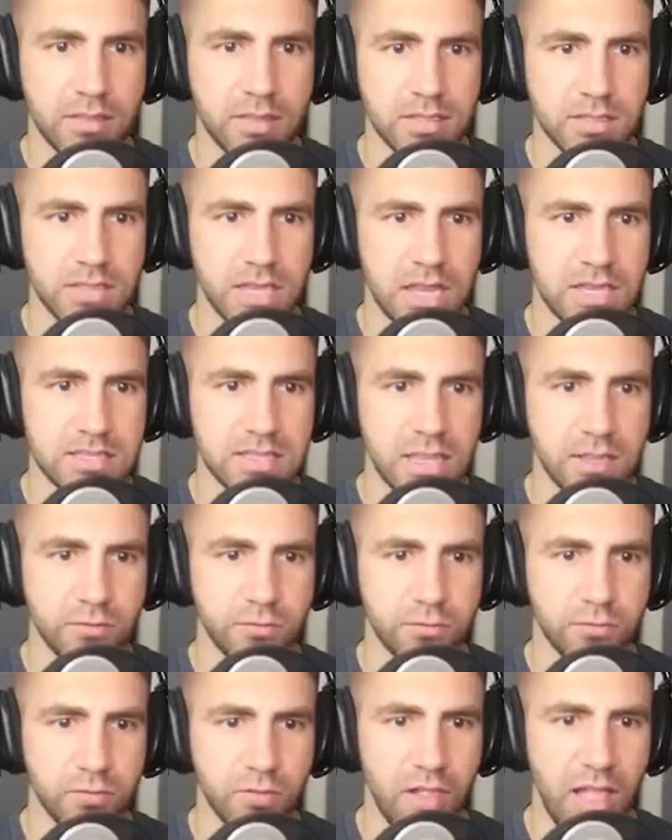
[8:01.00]
this guy's like
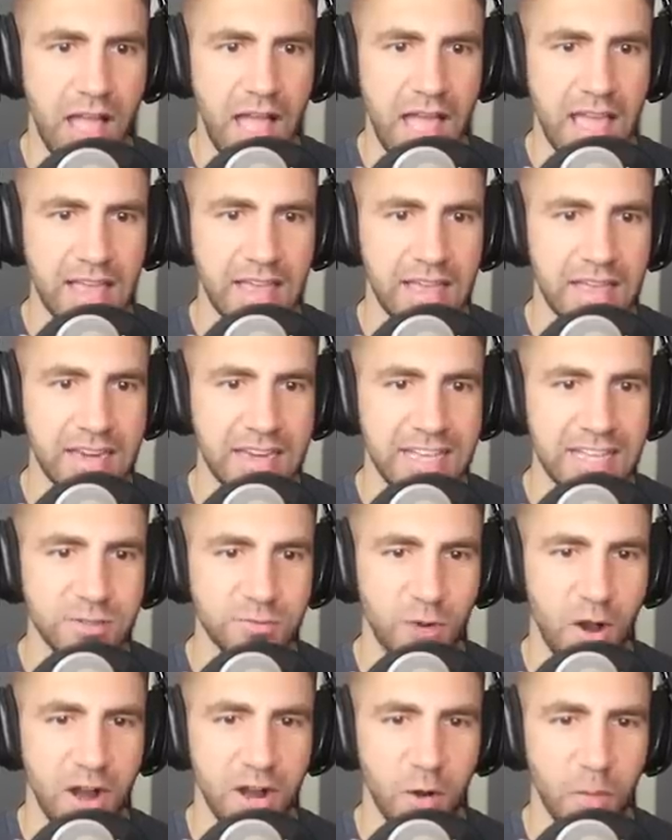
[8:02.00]
flying. He's
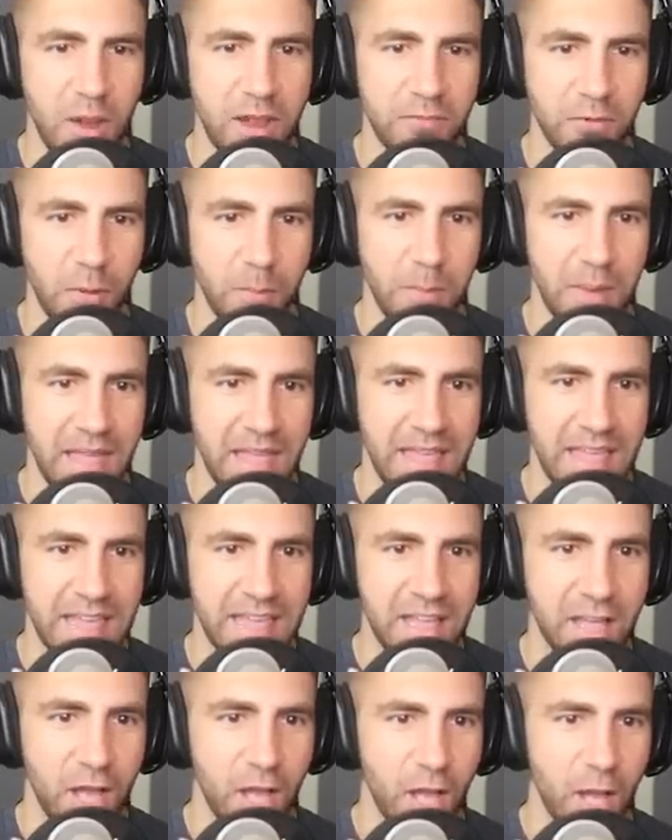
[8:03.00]
running away from
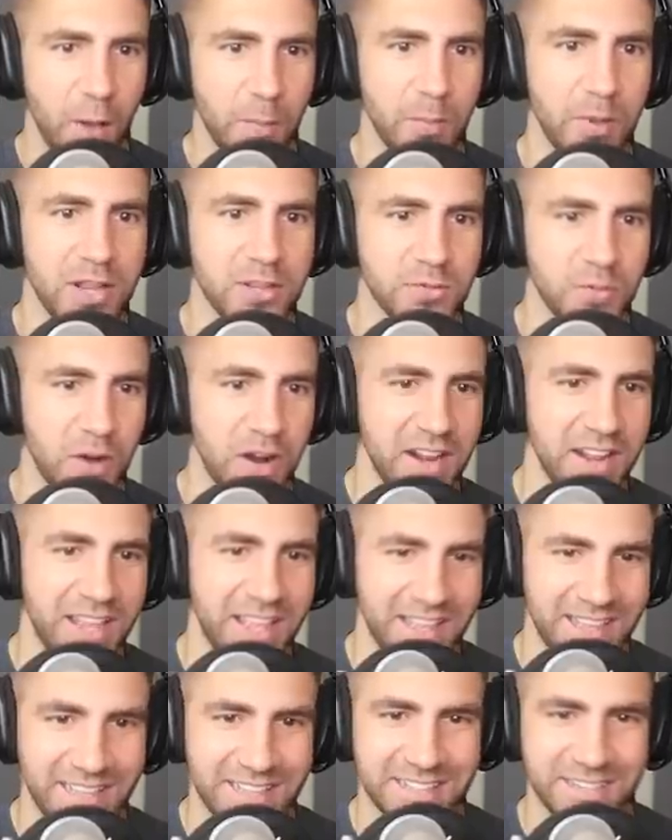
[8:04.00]
me, but he's running
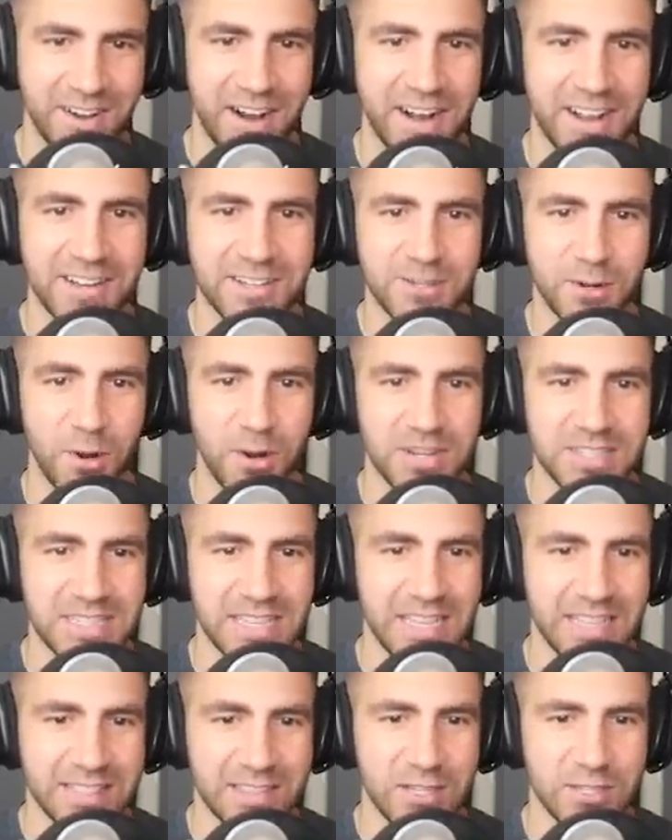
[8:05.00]
towards
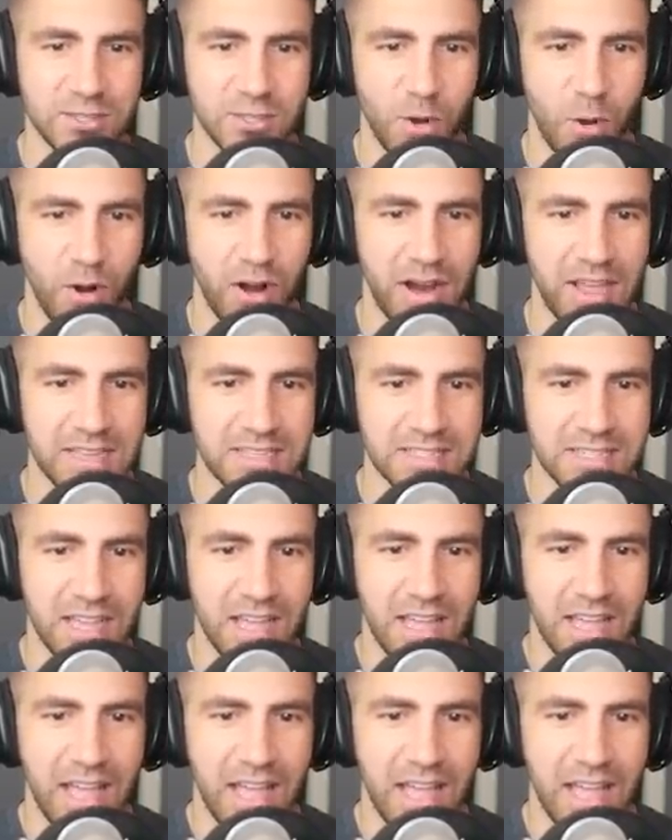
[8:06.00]
the ichthyosaurus.